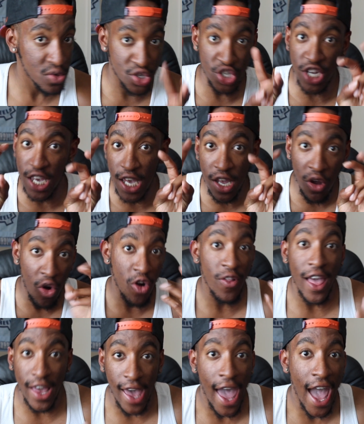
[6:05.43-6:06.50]
she or
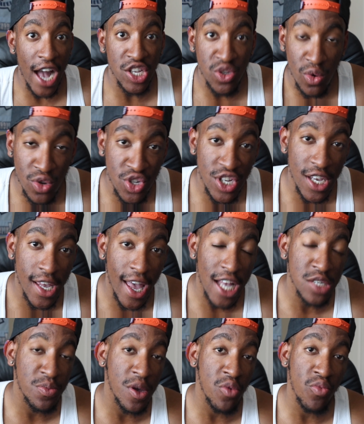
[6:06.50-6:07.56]
like actual she
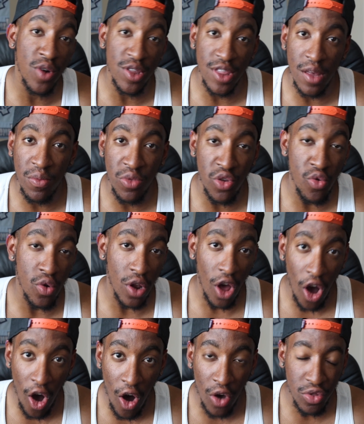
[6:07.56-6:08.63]
has been with him through it
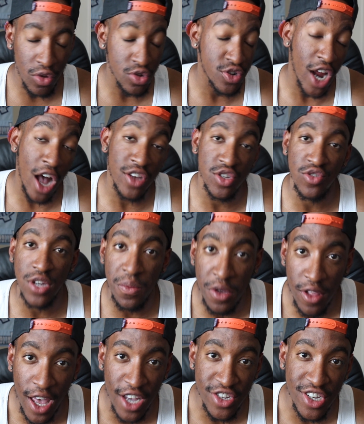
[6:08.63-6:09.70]
all, through trials and
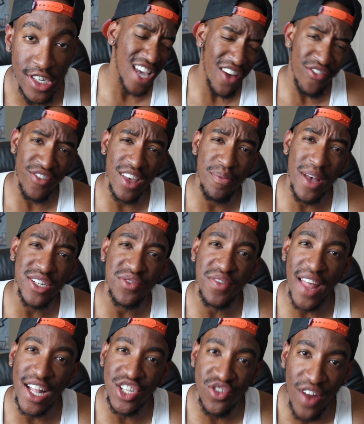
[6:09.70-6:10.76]
tribulations. Definitely mess
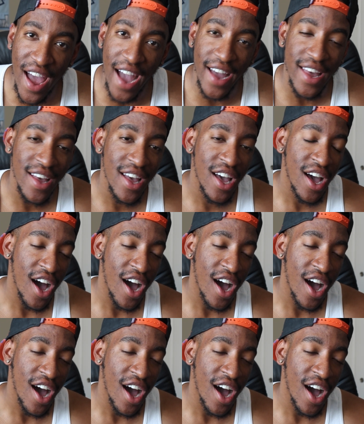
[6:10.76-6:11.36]
with that track.